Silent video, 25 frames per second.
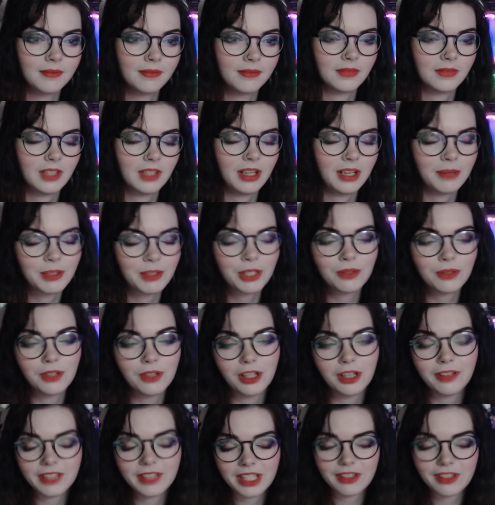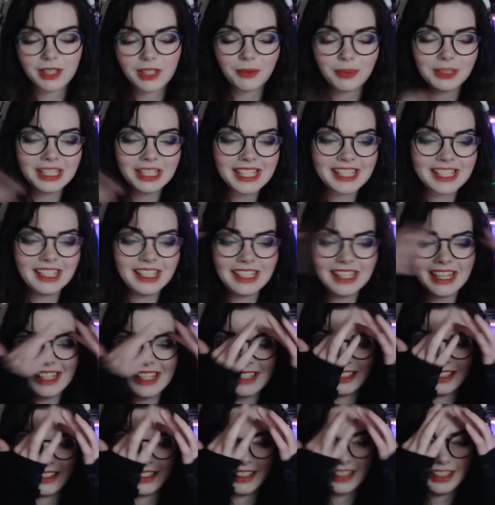I'm so nervous of someone listening
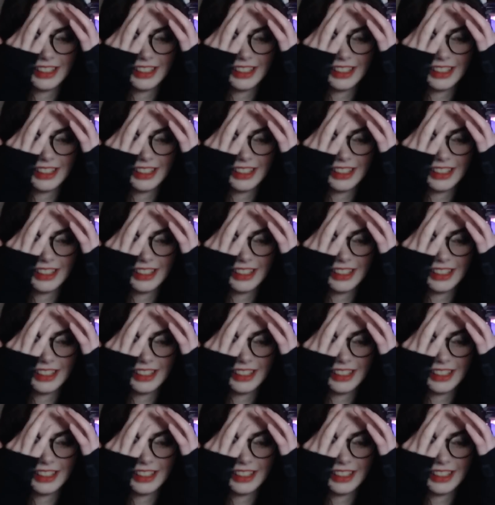in.